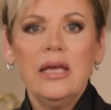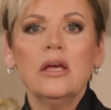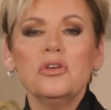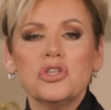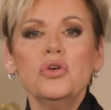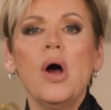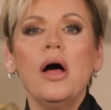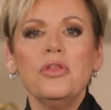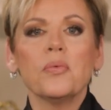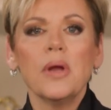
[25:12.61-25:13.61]
into
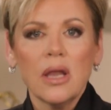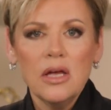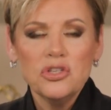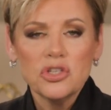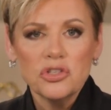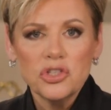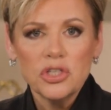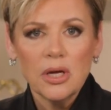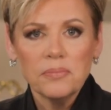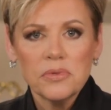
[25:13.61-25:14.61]
other
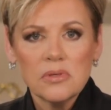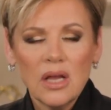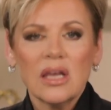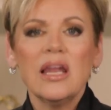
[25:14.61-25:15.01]
relationships, mm-hmm.